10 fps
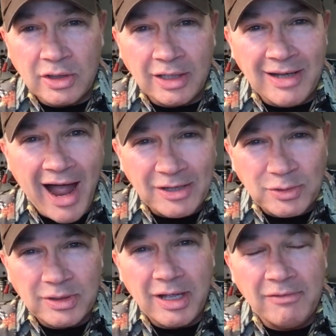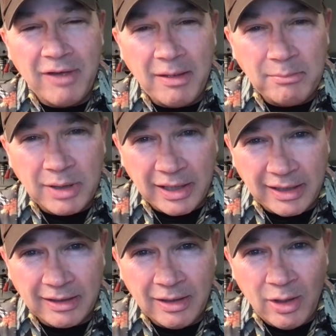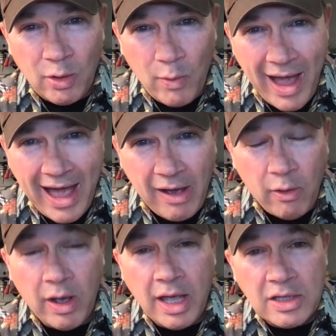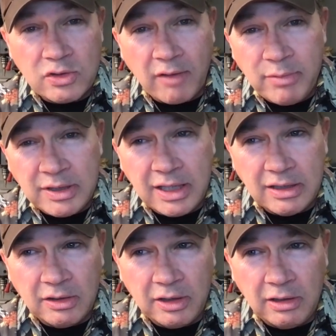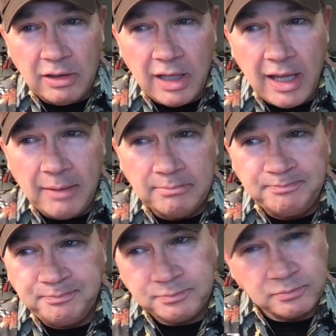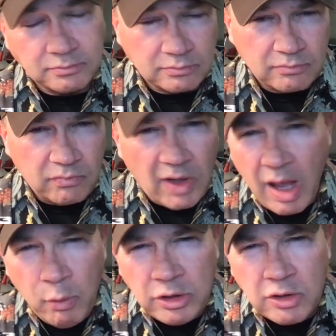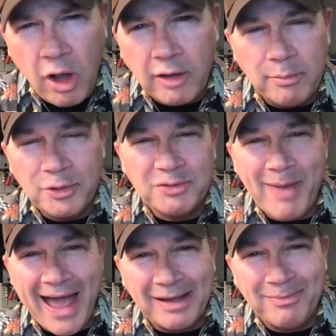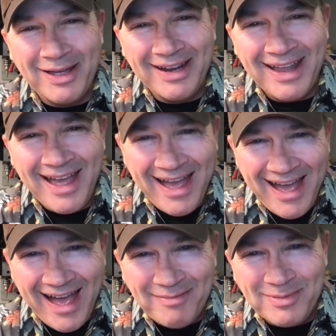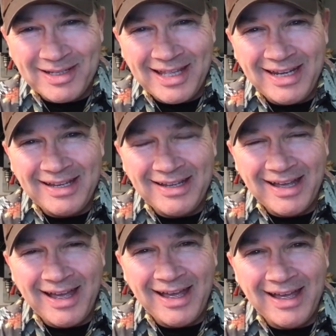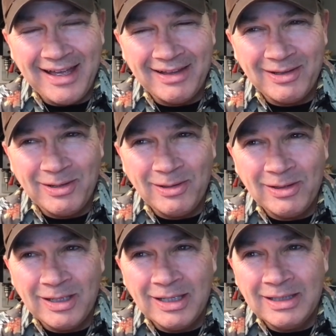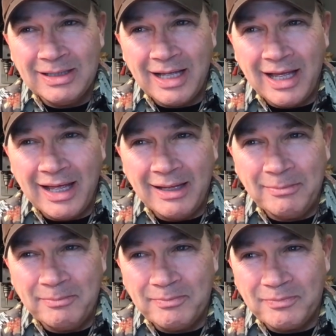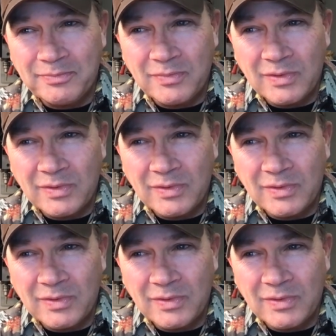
the doctrine of humbling. Wow. So I've been getting a little. Um, I wouldn't call it pushback, but I've been getting uh, a little. Um,